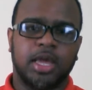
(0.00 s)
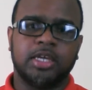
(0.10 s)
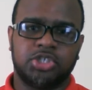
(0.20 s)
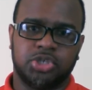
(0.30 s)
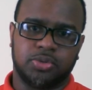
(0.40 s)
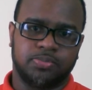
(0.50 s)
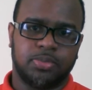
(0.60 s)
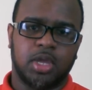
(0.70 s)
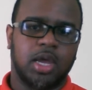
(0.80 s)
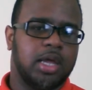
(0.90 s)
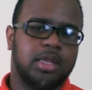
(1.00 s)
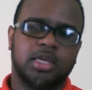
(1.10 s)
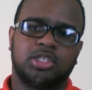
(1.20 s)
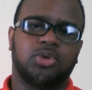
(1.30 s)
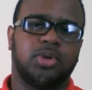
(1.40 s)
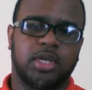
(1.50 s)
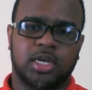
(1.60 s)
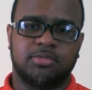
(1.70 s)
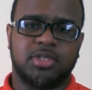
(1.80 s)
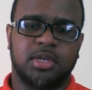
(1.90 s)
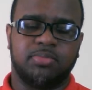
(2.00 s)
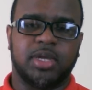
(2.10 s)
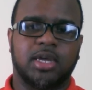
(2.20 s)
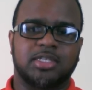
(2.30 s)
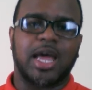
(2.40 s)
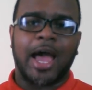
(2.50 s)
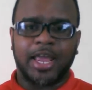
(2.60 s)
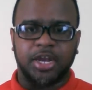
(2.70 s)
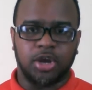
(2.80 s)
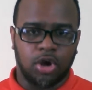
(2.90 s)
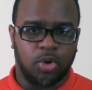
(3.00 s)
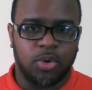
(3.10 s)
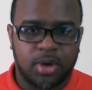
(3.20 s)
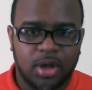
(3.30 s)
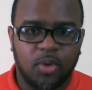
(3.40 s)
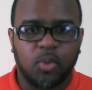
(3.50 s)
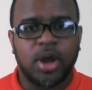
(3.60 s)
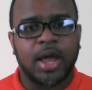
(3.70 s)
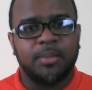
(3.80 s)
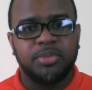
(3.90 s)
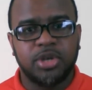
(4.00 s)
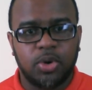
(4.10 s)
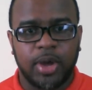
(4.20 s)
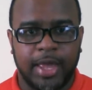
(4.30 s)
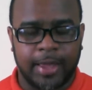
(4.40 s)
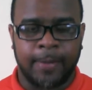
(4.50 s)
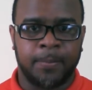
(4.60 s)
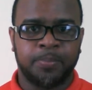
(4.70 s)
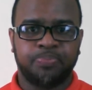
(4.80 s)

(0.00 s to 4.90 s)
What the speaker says: Issue. And the issue only comes in because I know what I'm doing.